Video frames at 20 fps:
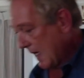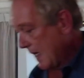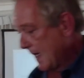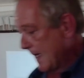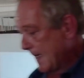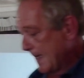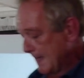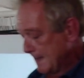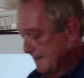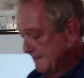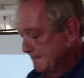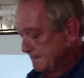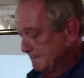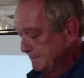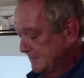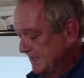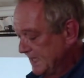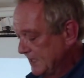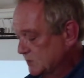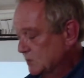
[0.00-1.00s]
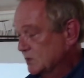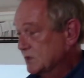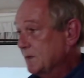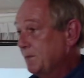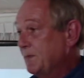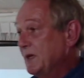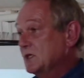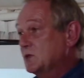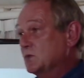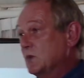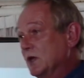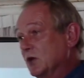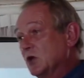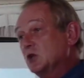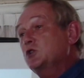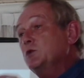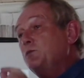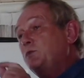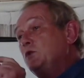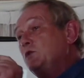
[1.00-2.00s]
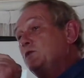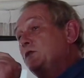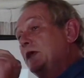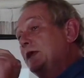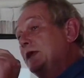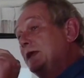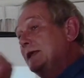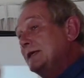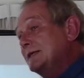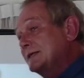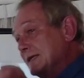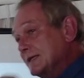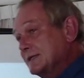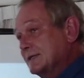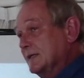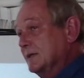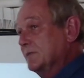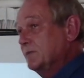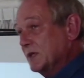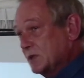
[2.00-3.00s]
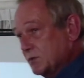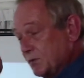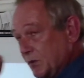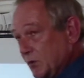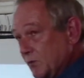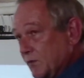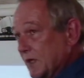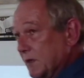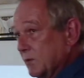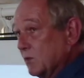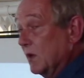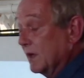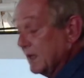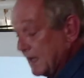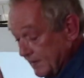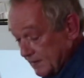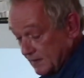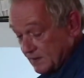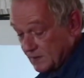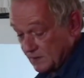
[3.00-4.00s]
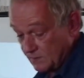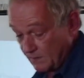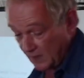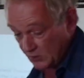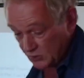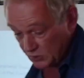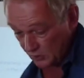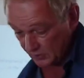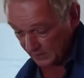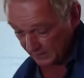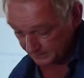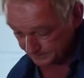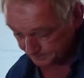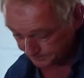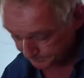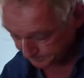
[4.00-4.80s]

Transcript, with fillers: um, it was the best way. Not to prove that it existed, but to prove that it was. And this is my journey.